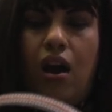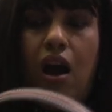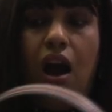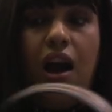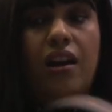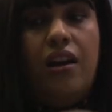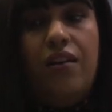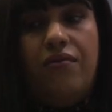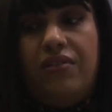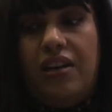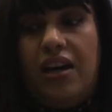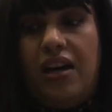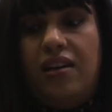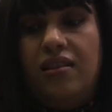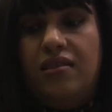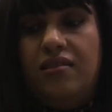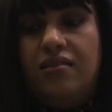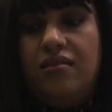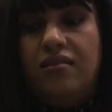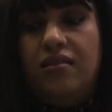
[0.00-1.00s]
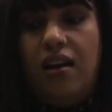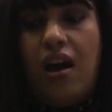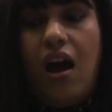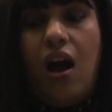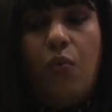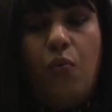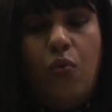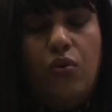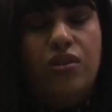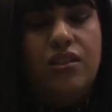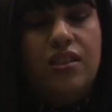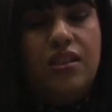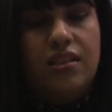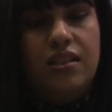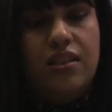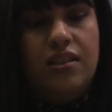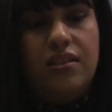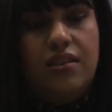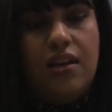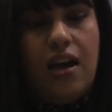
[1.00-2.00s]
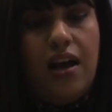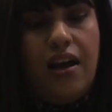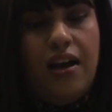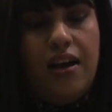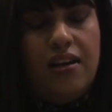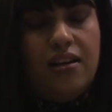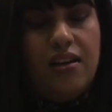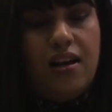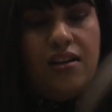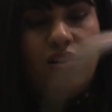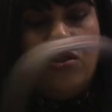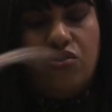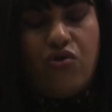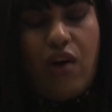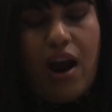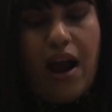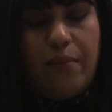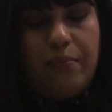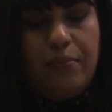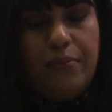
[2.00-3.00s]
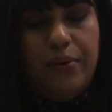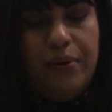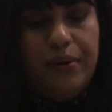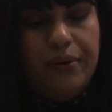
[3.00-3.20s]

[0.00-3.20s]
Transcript: I love this. I wanted a strap